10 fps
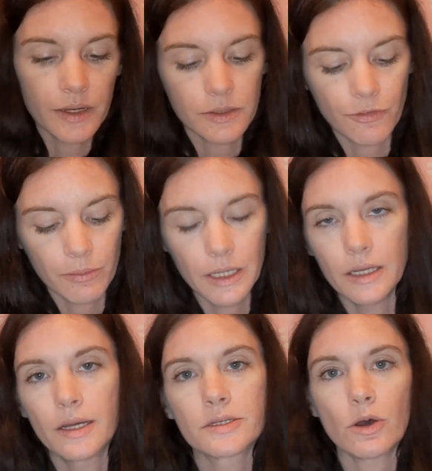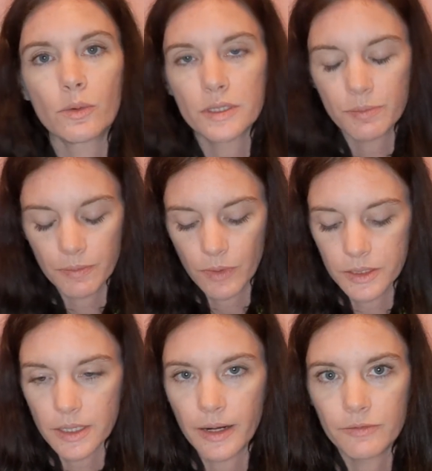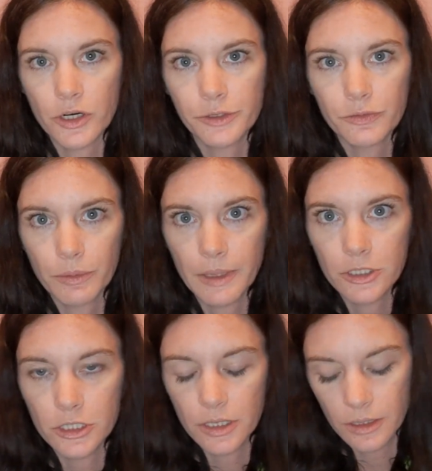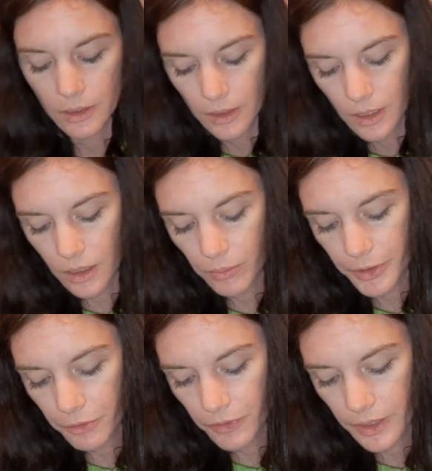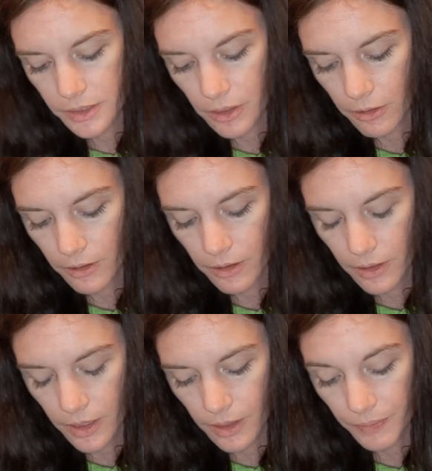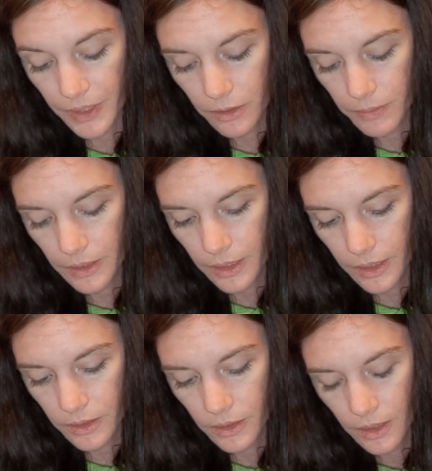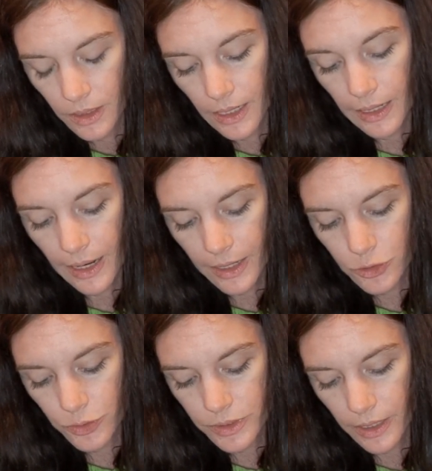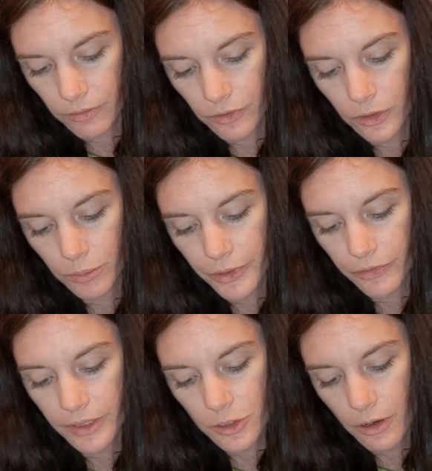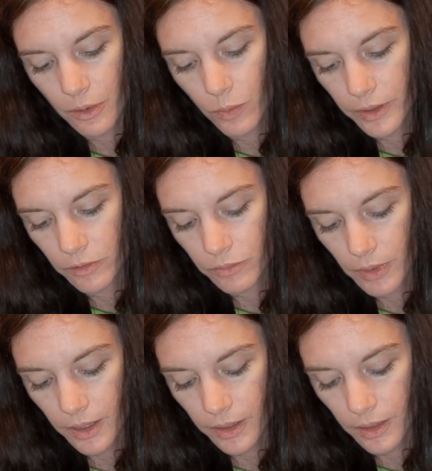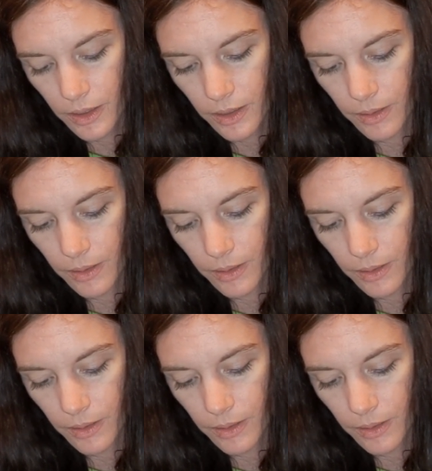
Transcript: that for me is always a sign of transformation. Butterflies are, they could be like an actual sign for you. Butterflies are one of my